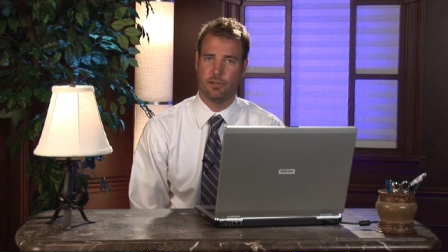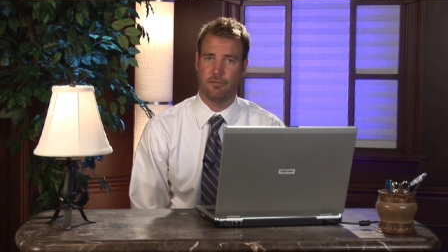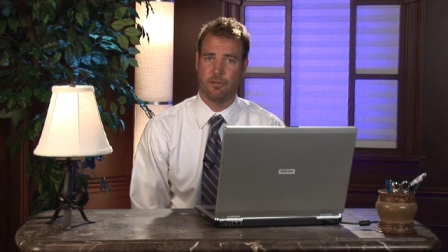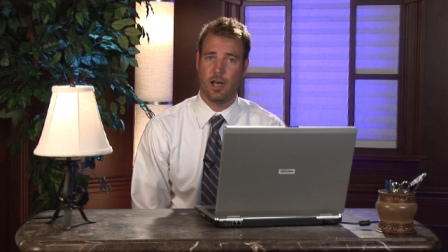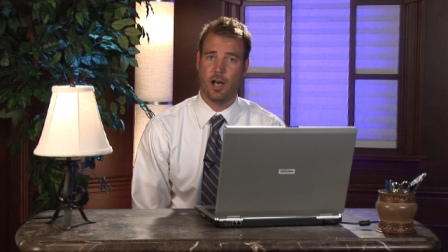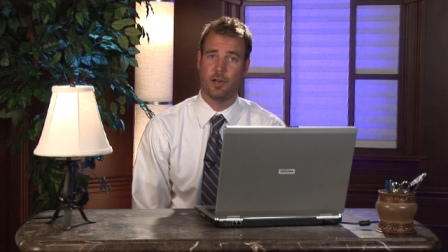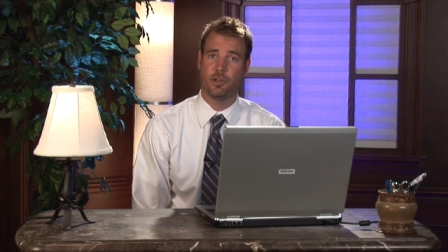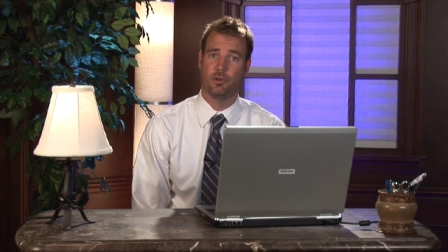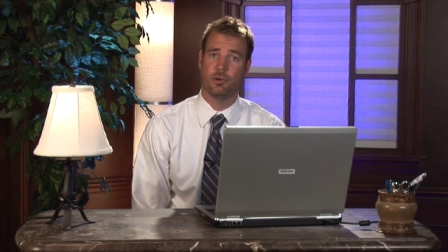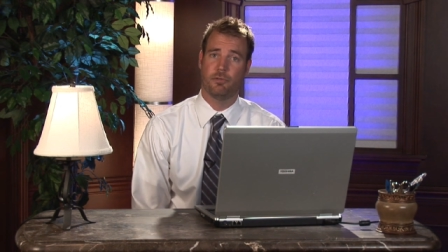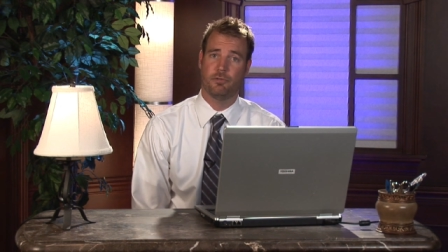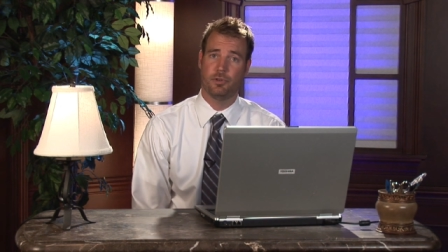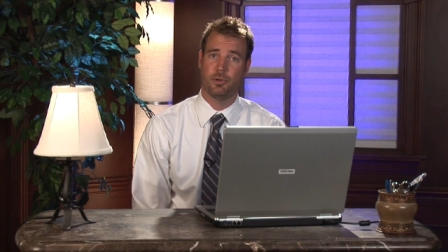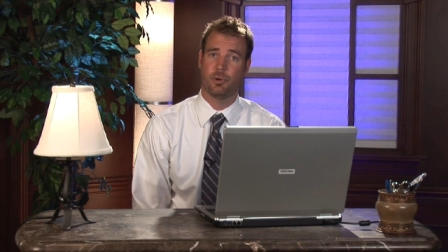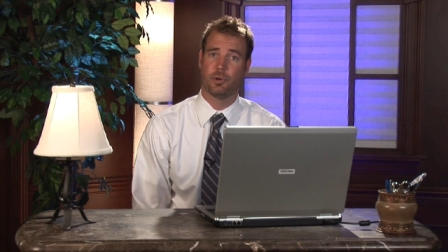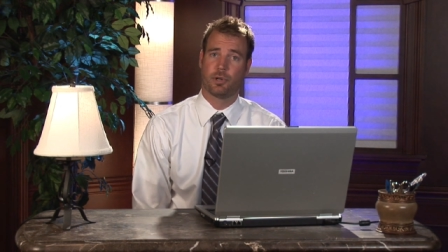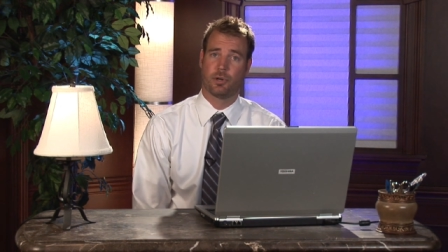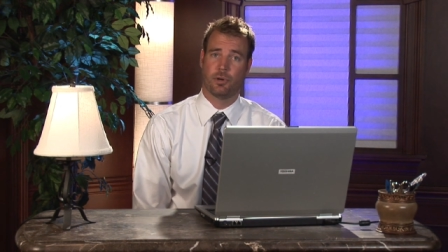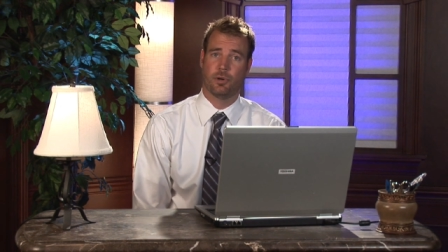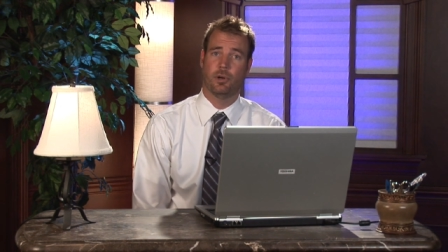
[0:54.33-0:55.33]
the value
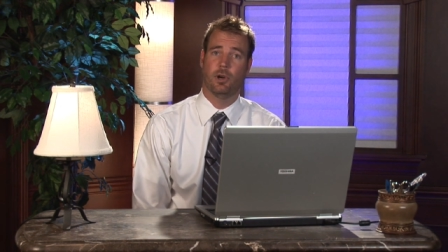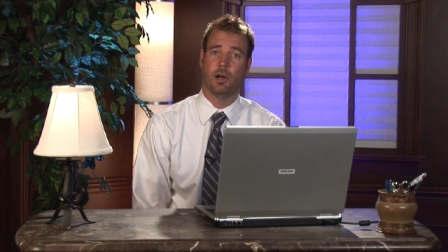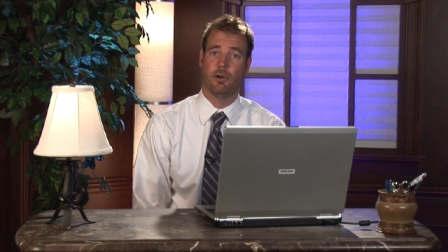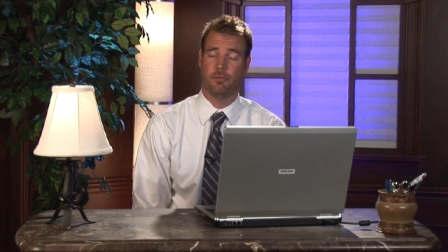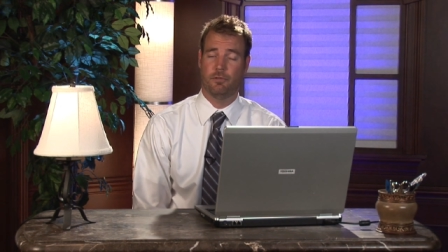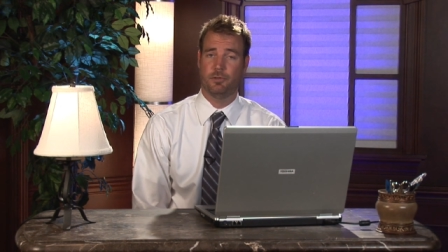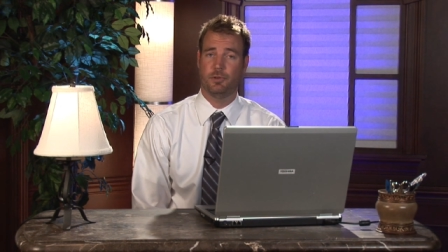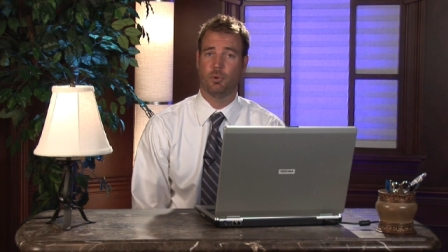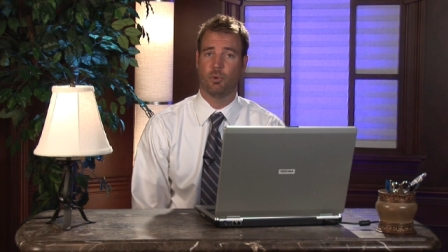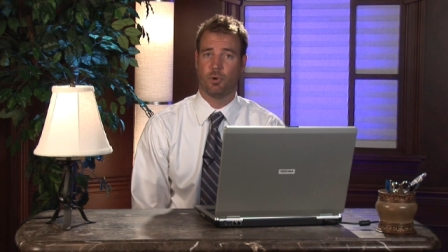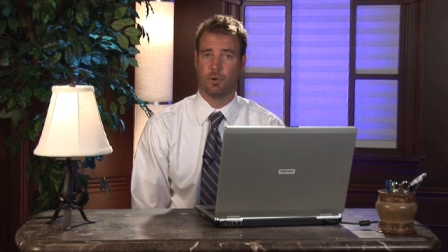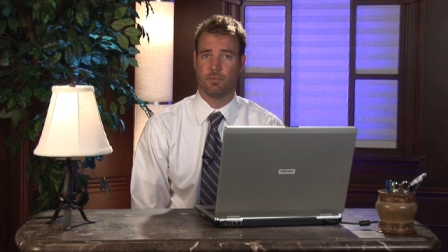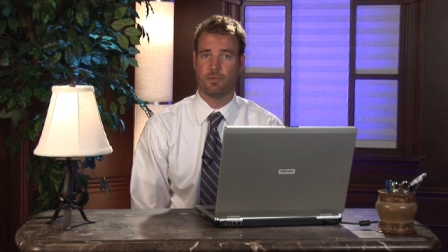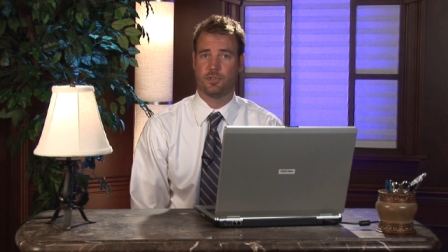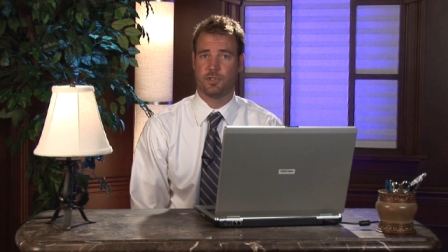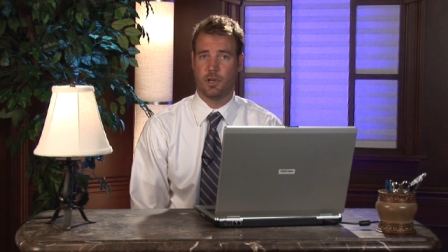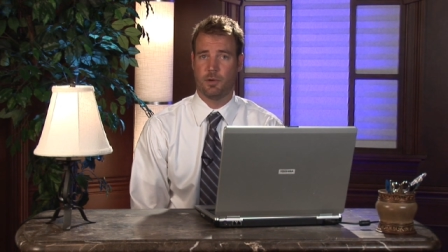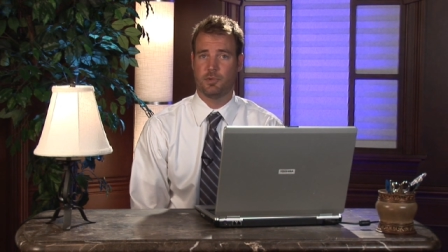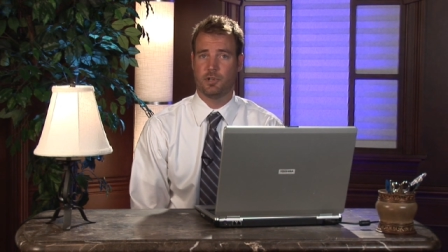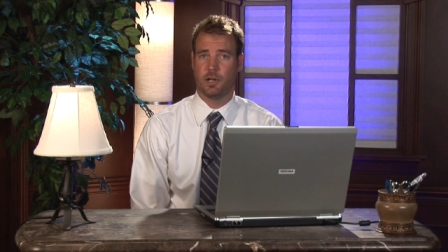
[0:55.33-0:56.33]
of your
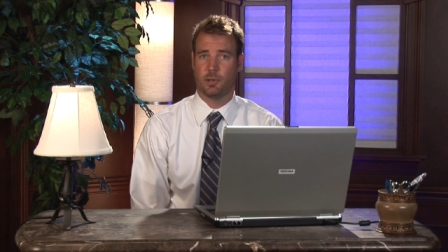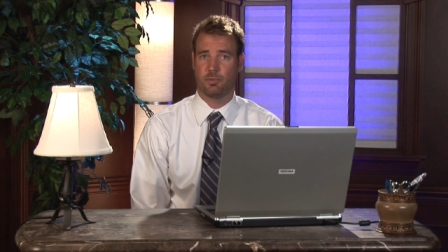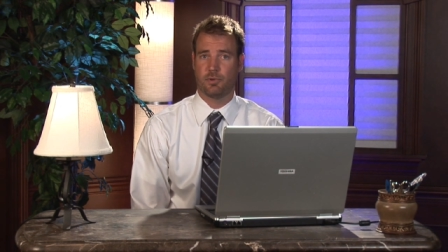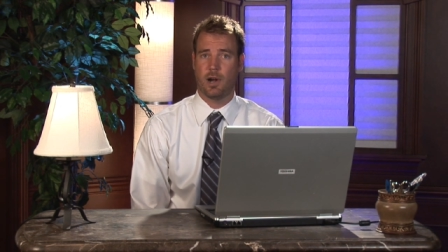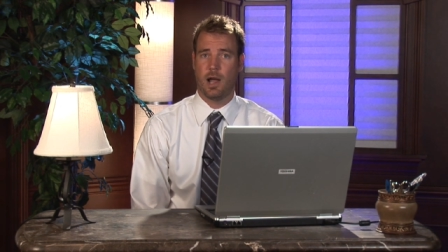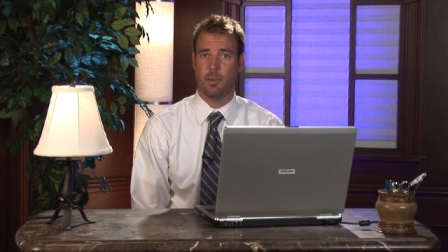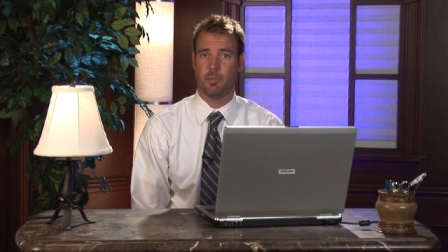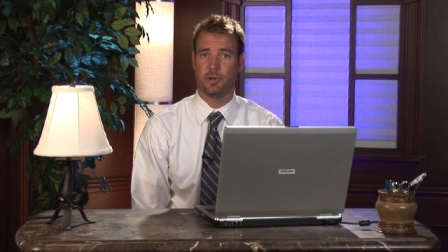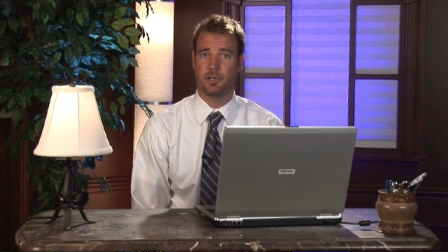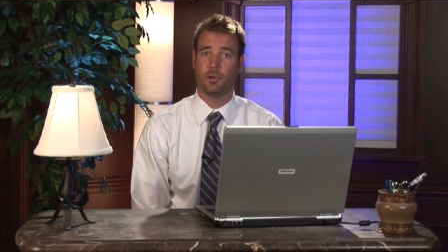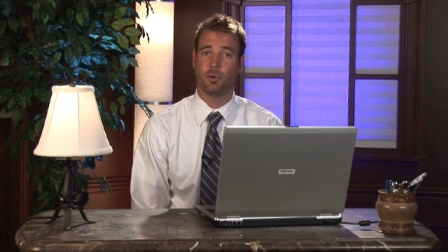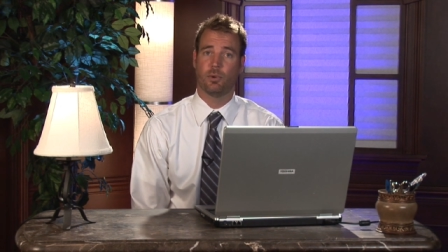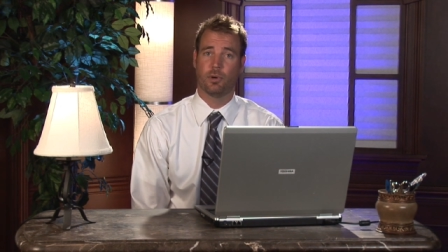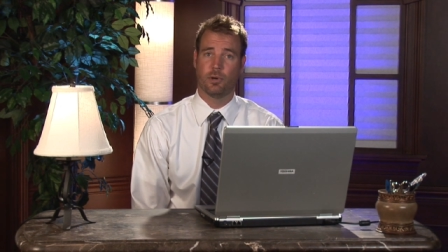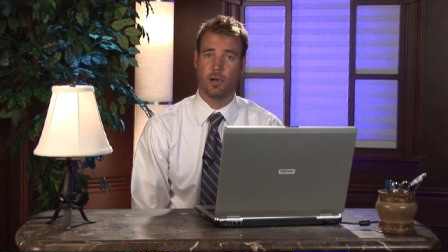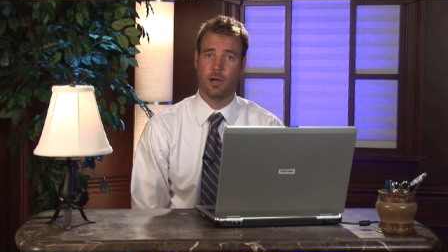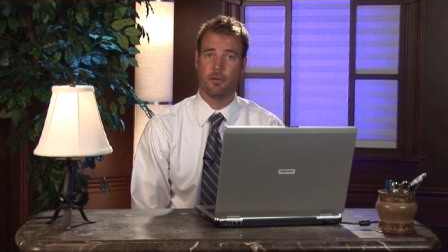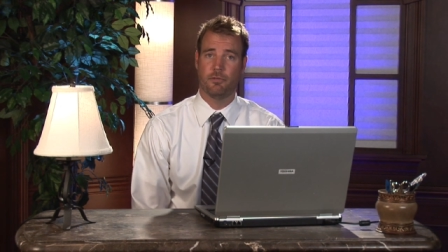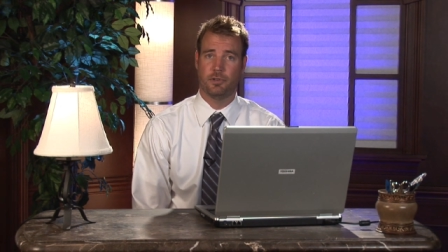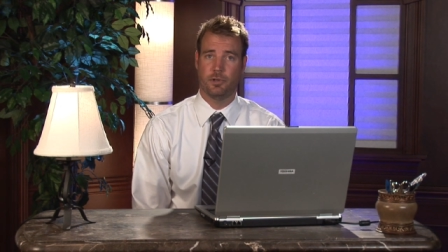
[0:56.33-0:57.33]
subject property
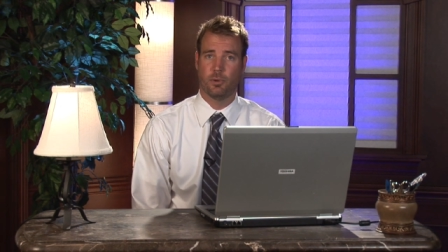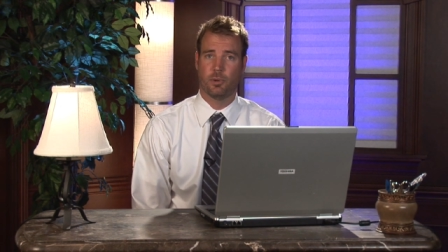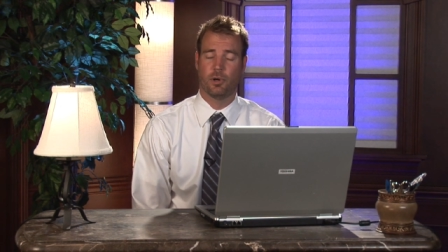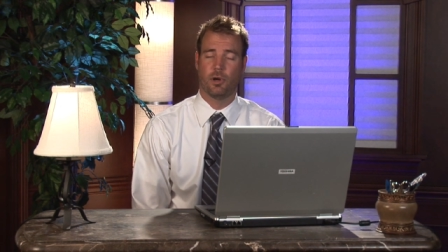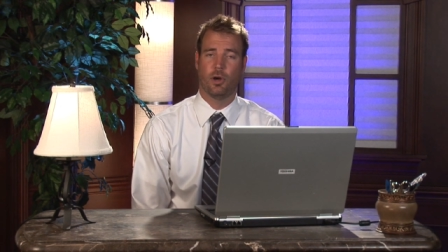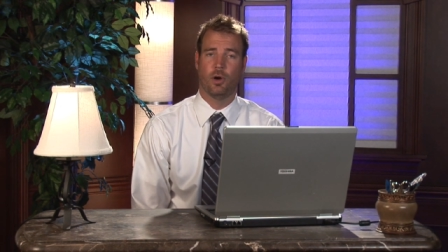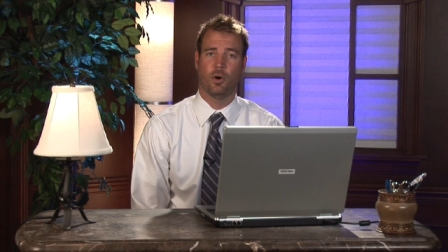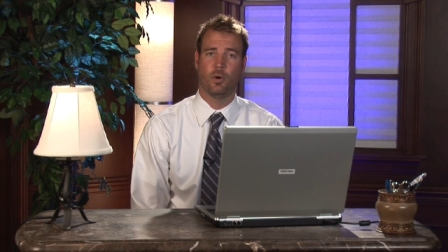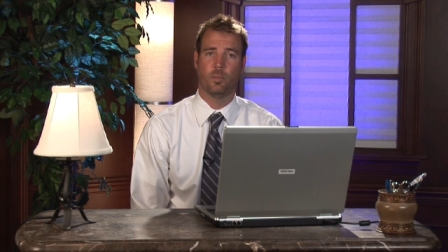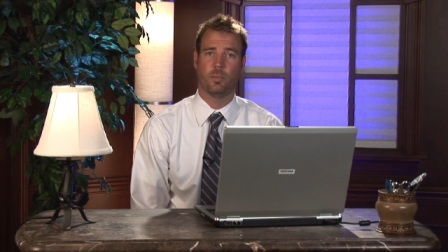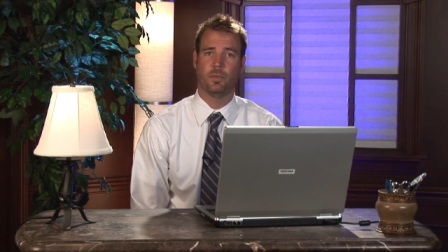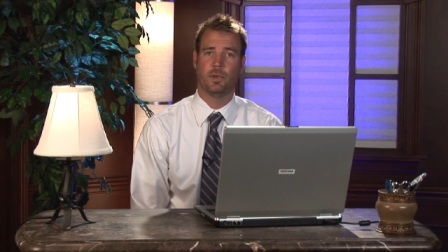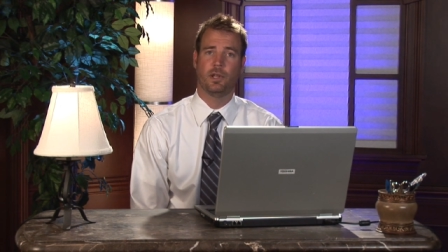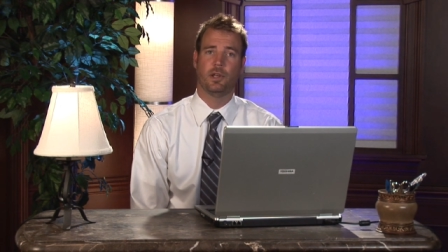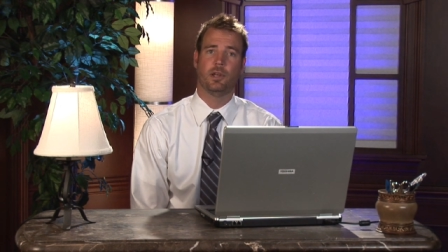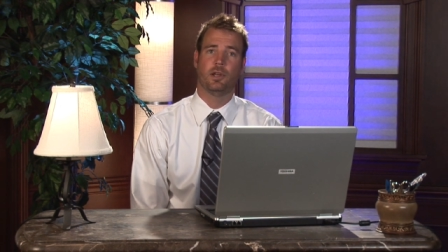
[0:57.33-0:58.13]
or of your home.